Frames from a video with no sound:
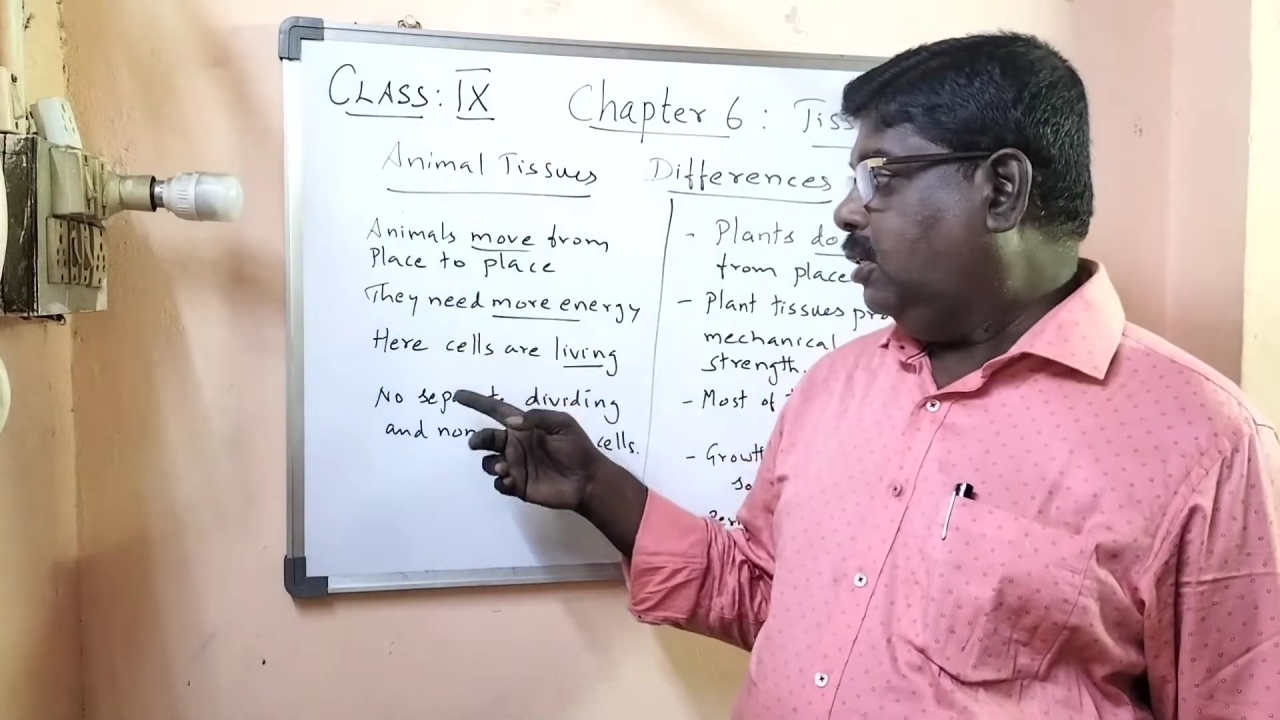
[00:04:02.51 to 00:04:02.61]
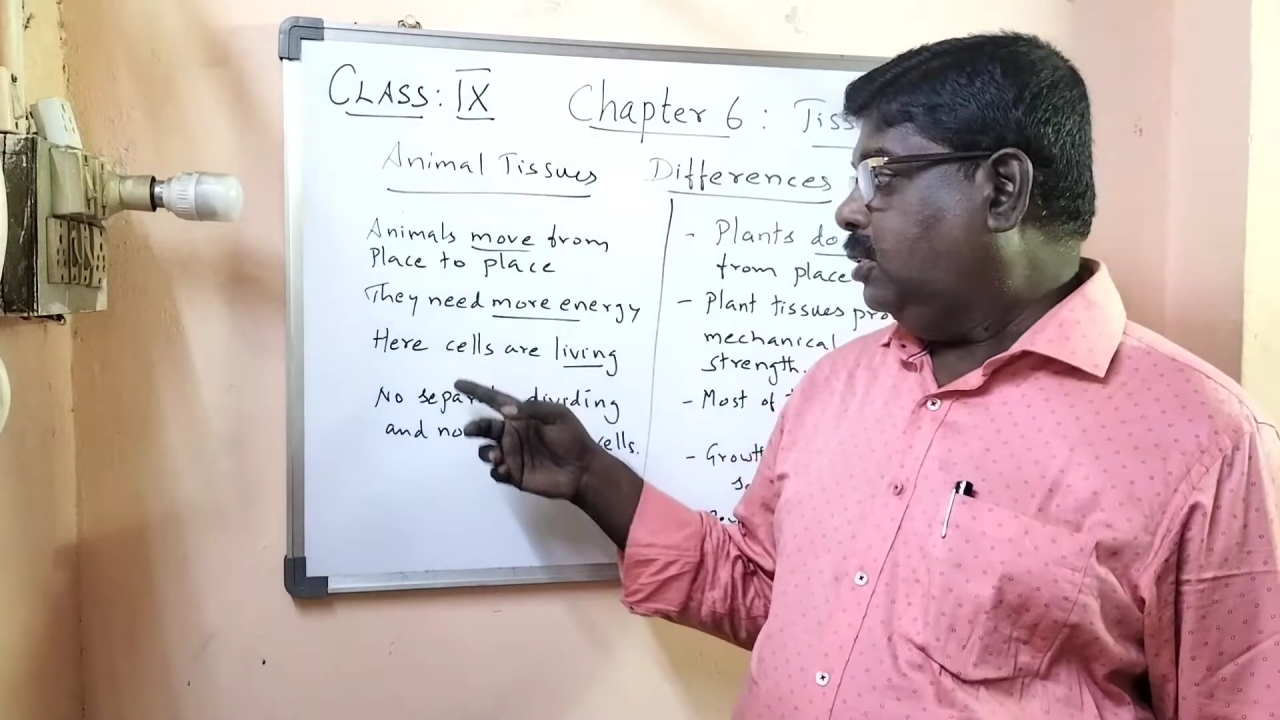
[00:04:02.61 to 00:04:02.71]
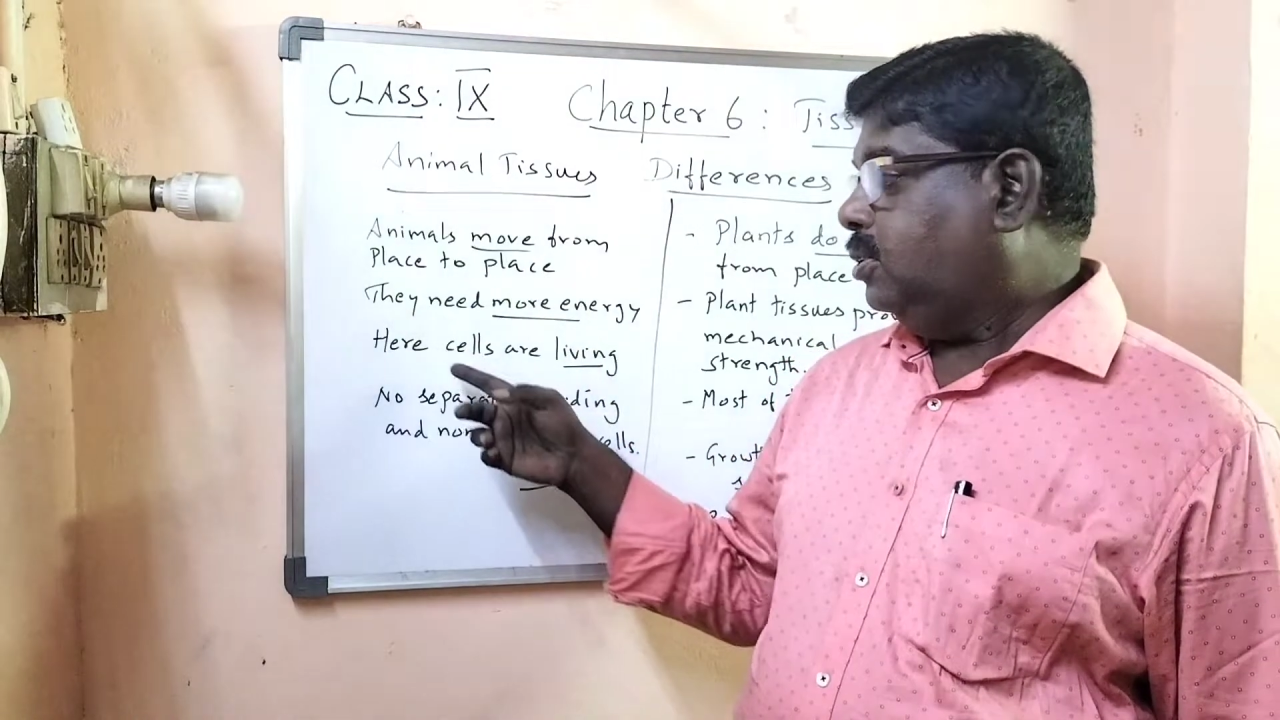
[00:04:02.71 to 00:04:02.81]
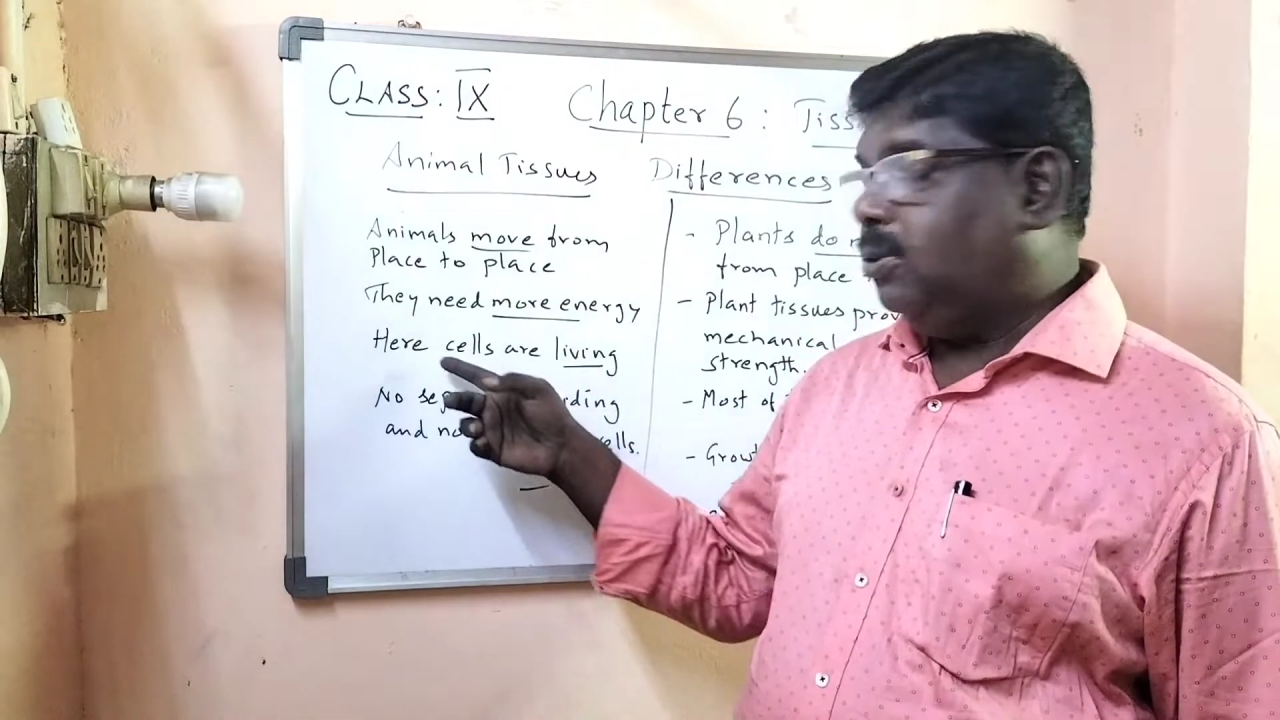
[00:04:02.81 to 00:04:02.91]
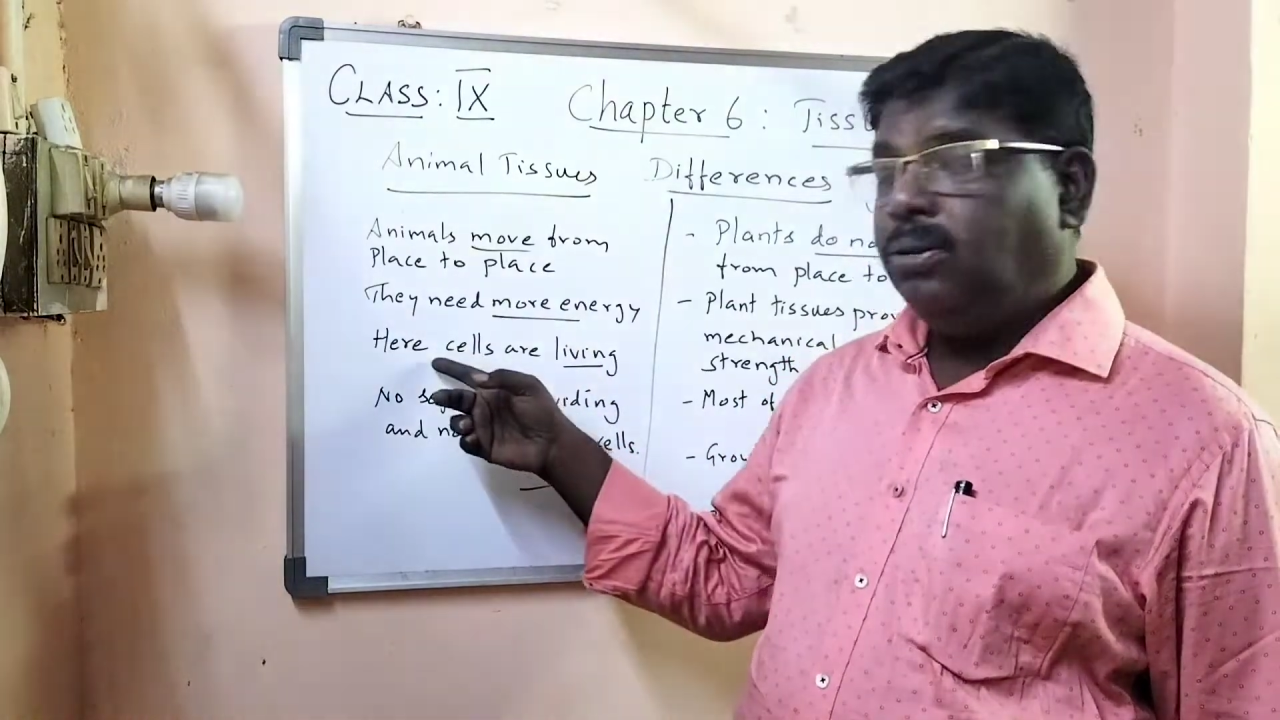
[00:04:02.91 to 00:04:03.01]

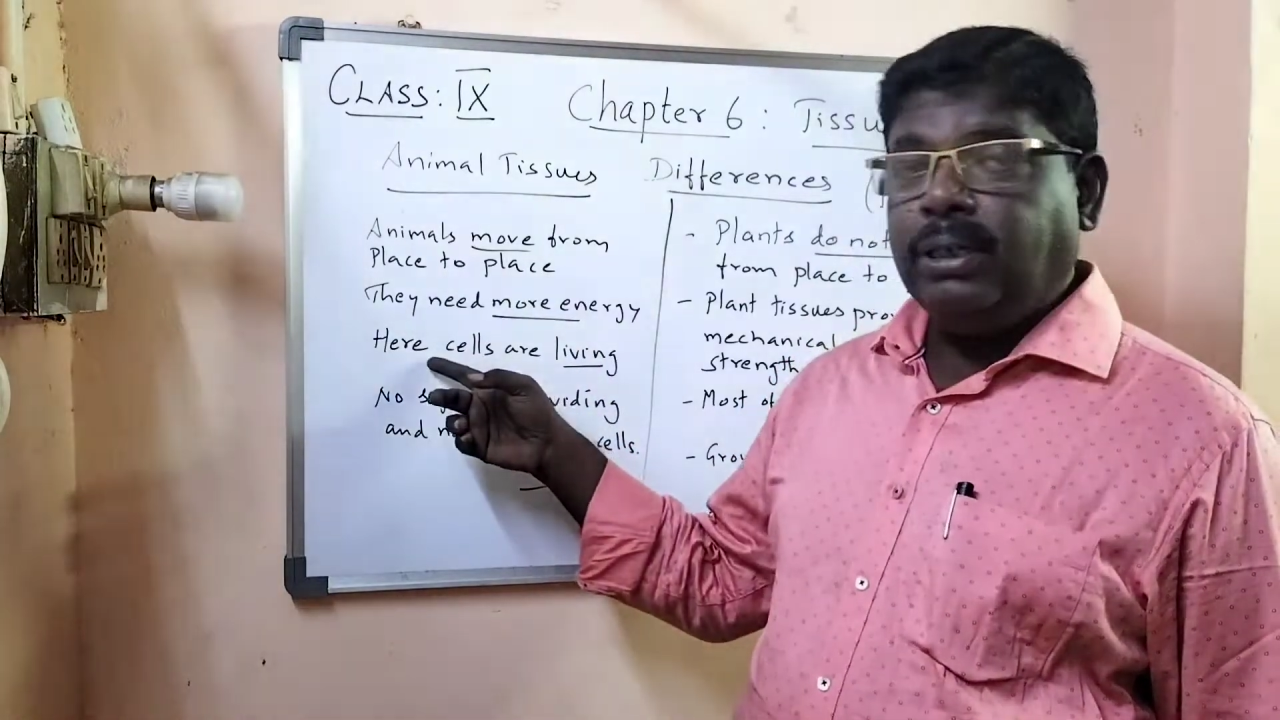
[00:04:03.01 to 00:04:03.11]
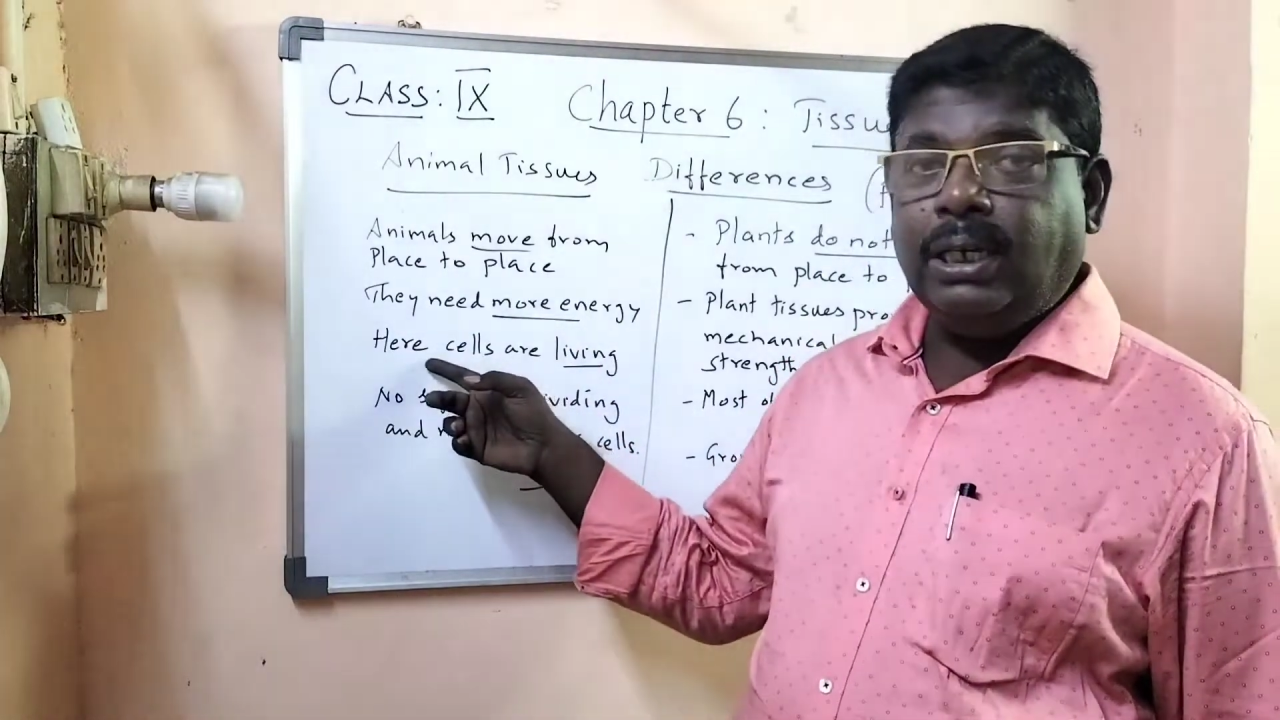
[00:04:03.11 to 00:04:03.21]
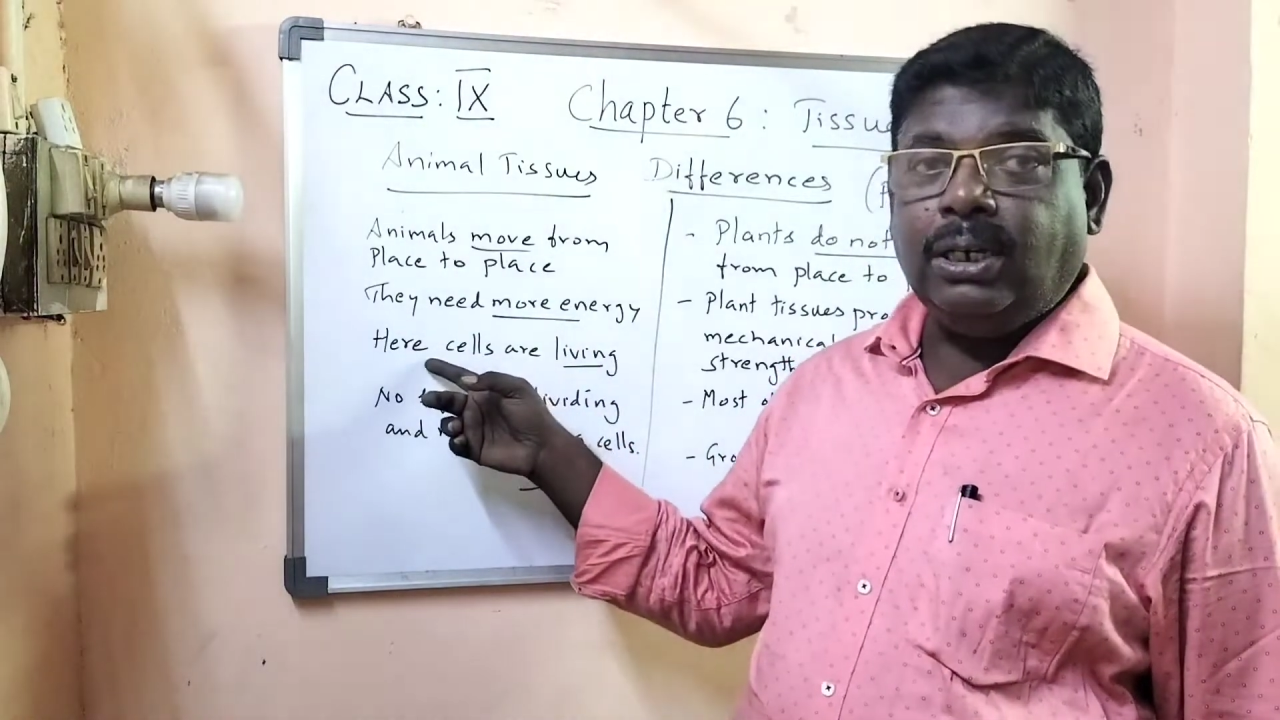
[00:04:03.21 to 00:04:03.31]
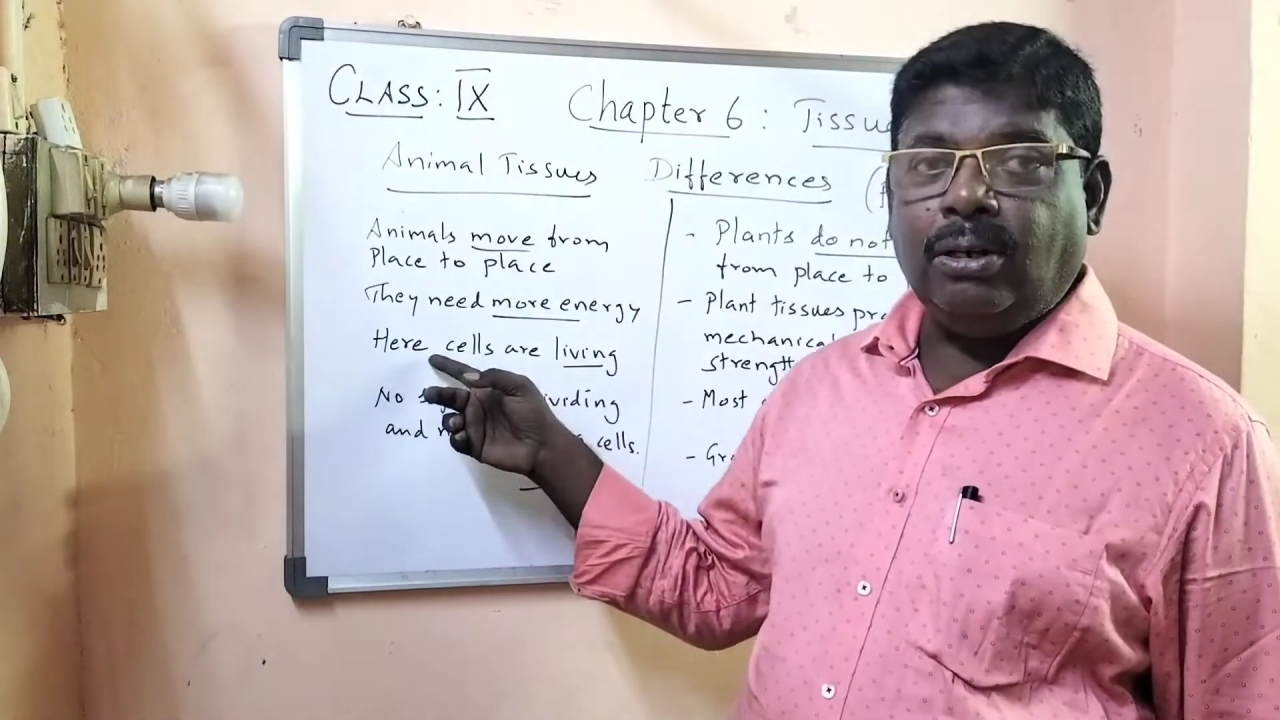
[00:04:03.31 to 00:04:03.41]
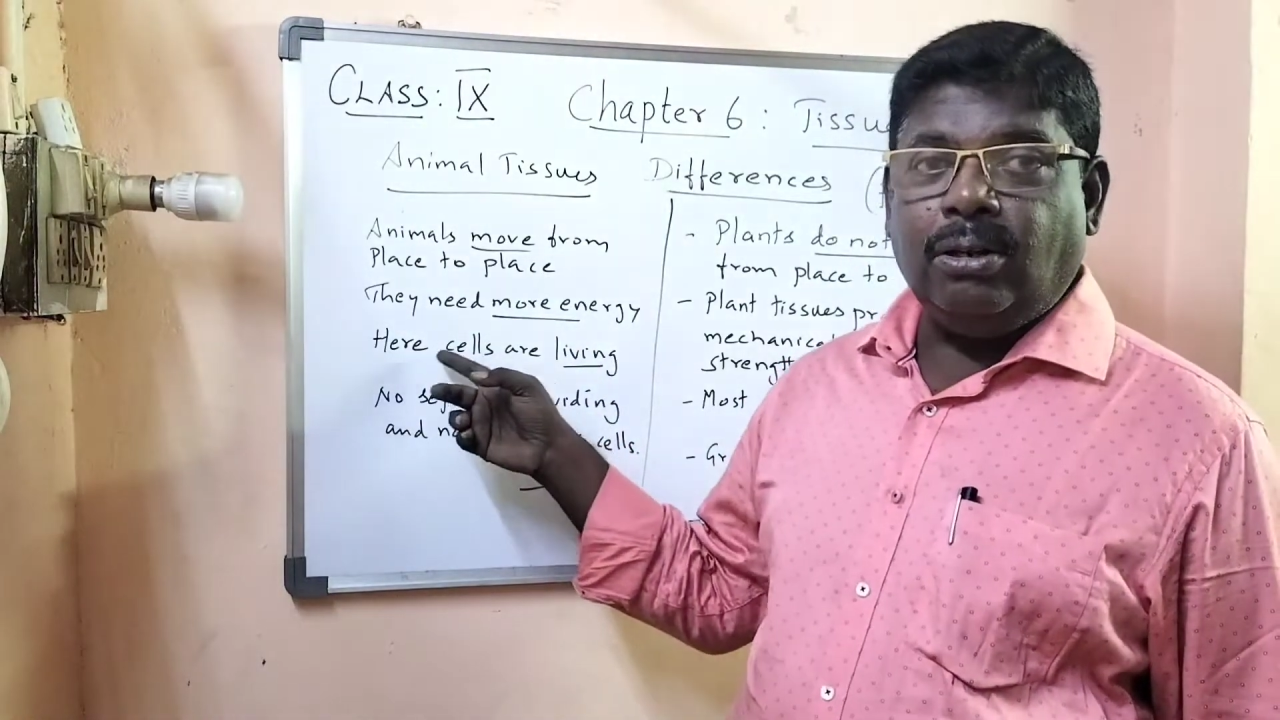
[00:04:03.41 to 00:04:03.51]
So here